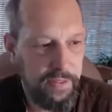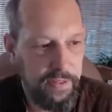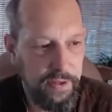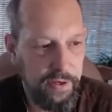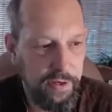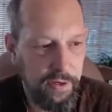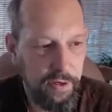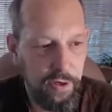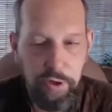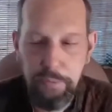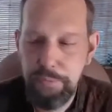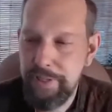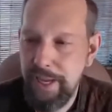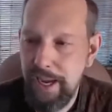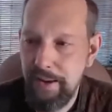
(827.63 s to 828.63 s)
the
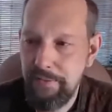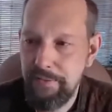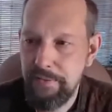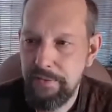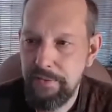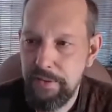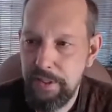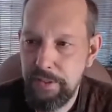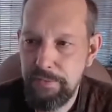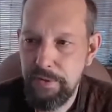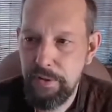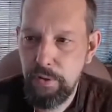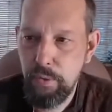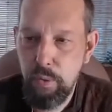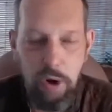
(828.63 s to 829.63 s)
herbs have
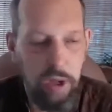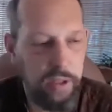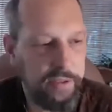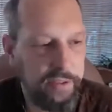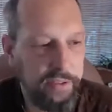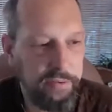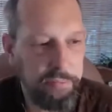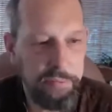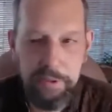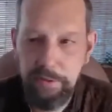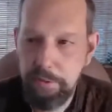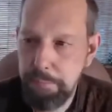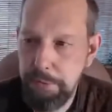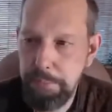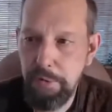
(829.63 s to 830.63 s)
different qualities, because
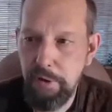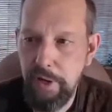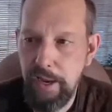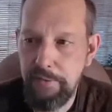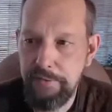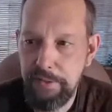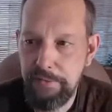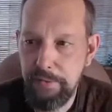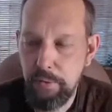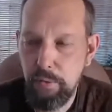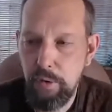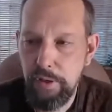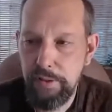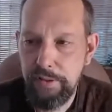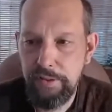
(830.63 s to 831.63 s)
the people have different
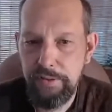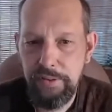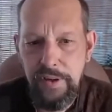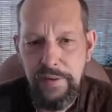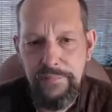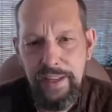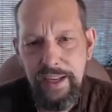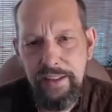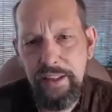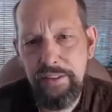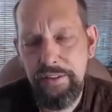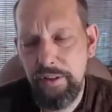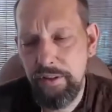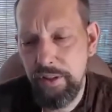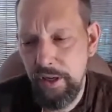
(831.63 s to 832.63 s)
qualities. And
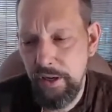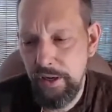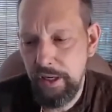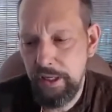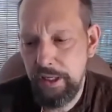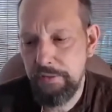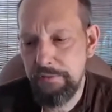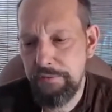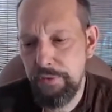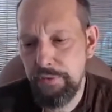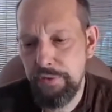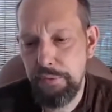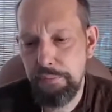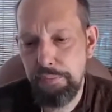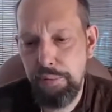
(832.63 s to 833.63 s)
this is a
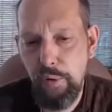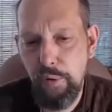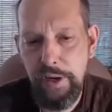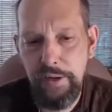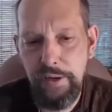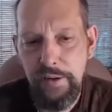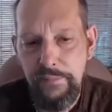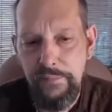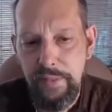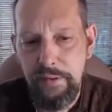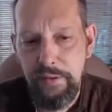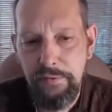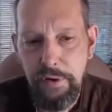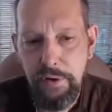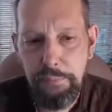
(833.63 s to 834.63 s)
confusing point
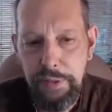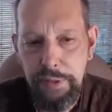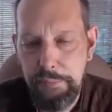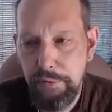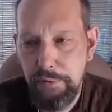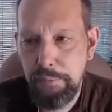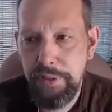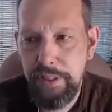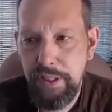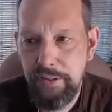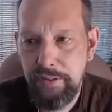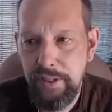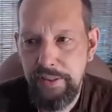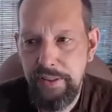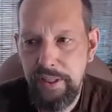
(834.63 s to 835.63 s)
for people,
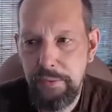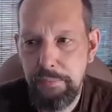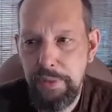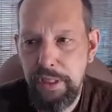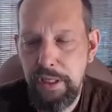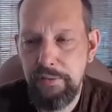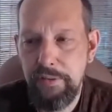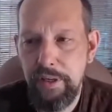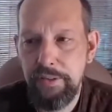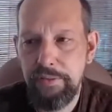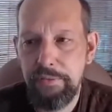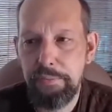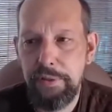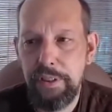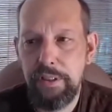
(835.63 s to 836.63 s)
because I think many of
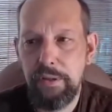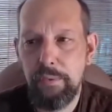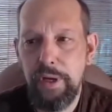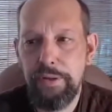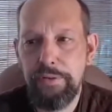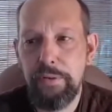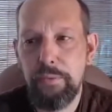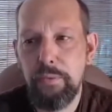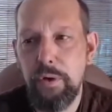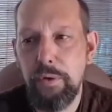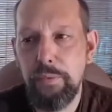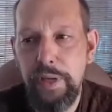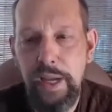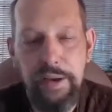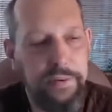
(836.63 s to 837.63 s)
us, being in the Western world,
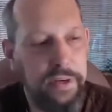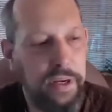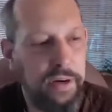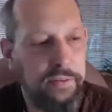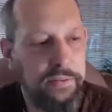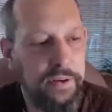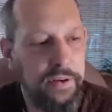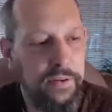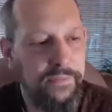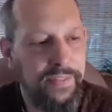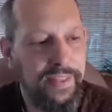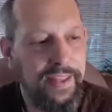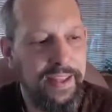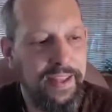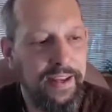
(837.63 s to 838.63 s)
we have kind
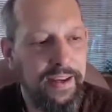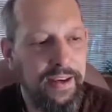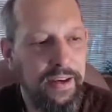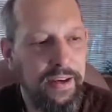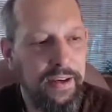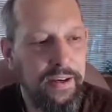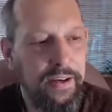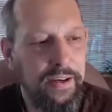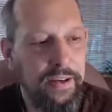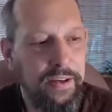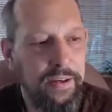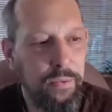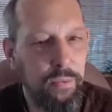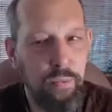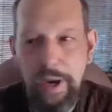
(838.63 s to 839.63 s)
of
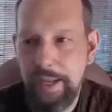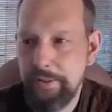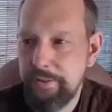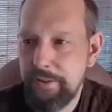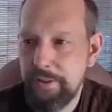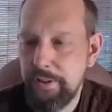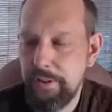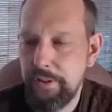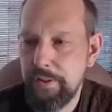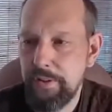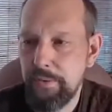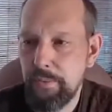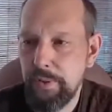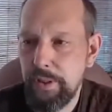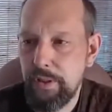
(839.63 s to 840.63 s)
a
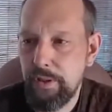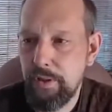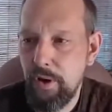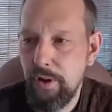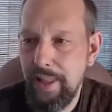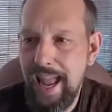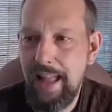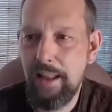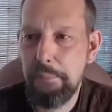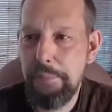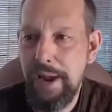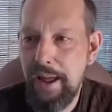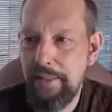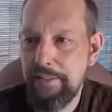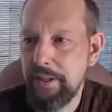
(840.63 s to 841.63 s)
Western
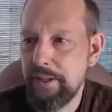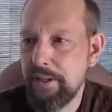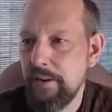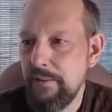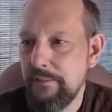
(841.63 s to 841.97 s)
allopathic